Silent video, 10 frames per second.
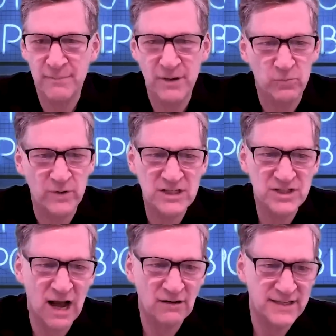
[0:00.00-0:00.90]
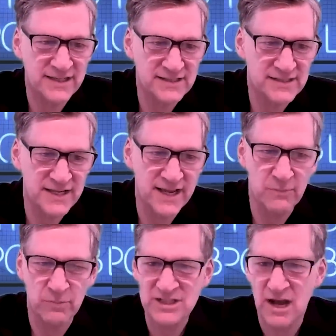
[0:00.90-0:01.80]
I mean, reach out to his
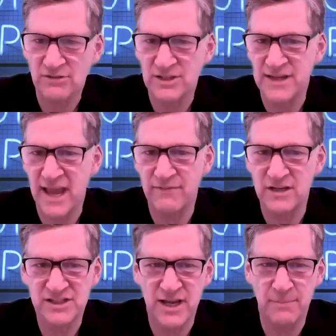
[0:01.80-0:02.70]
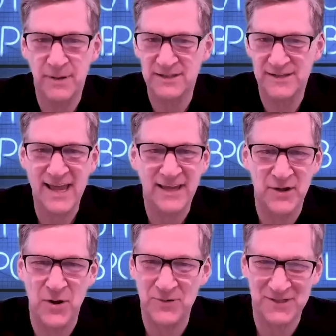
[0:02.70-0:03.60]
team, reach out to Dave and his team, because they
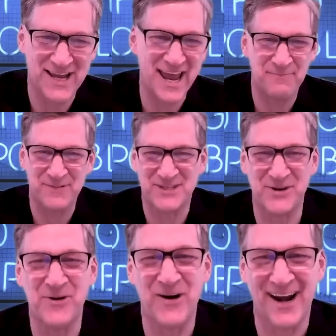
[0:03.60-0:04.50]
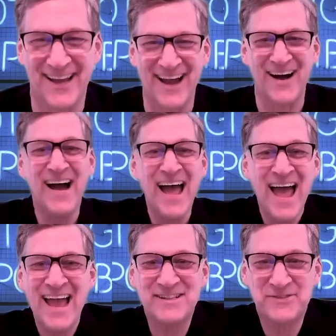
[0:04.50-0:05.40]
can go as deep as you want to go.
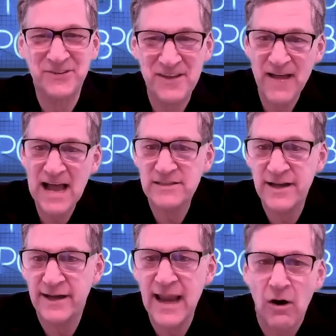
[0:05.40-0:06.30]
It's really fascinating.